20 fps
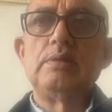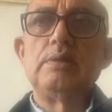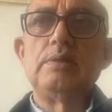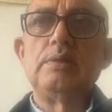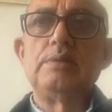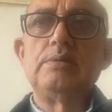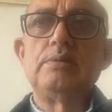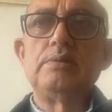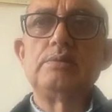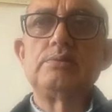
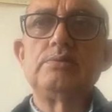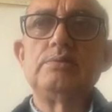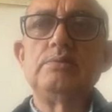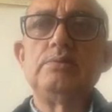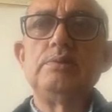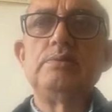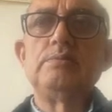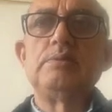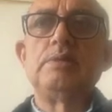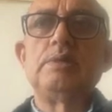and also
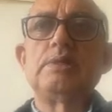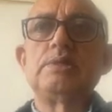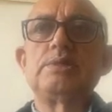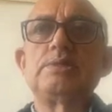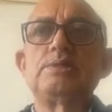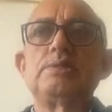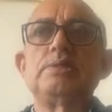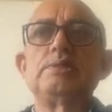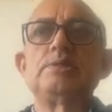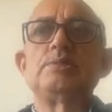in
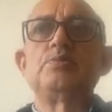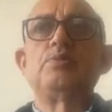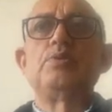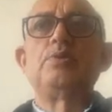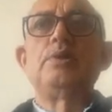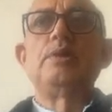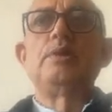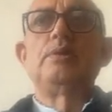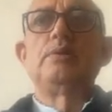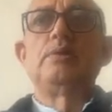Maharashtra's
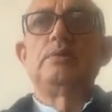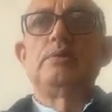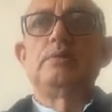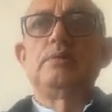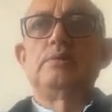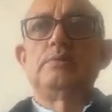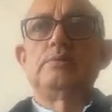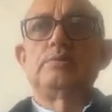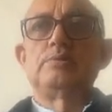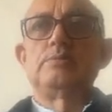Pune.
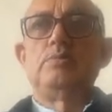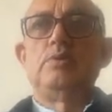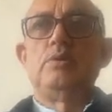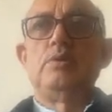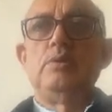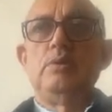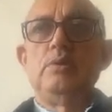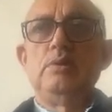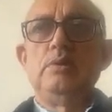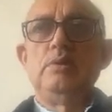A
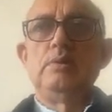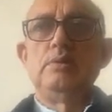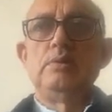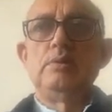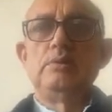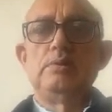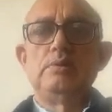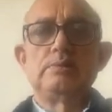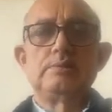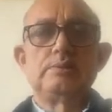
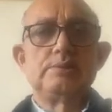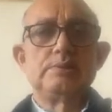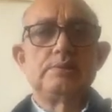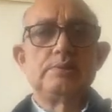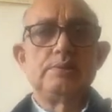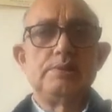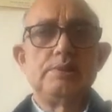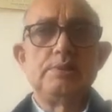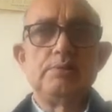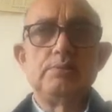small
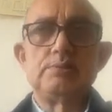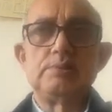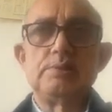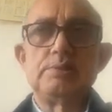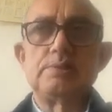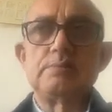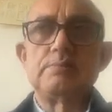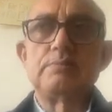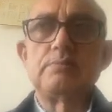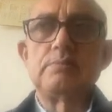radio
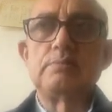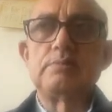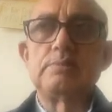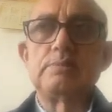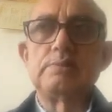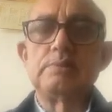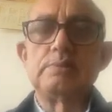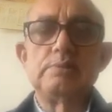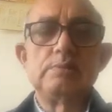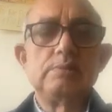setup
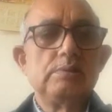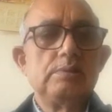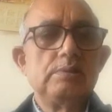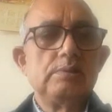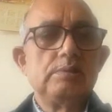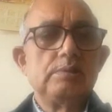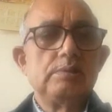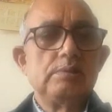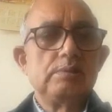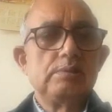was
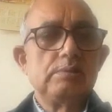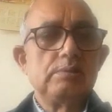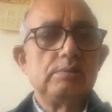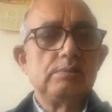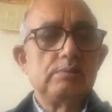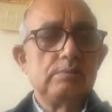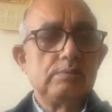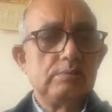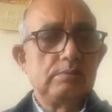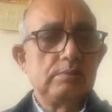
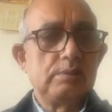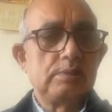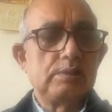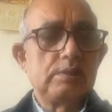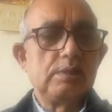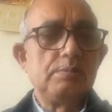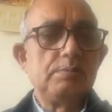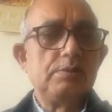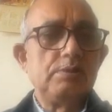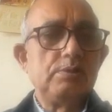
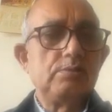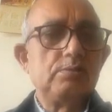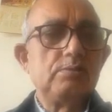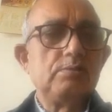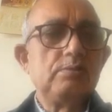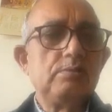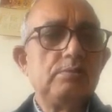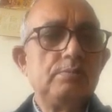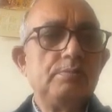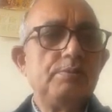came into
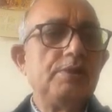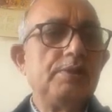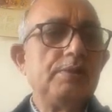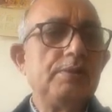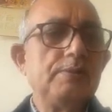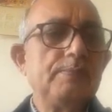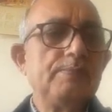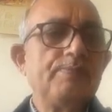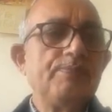being.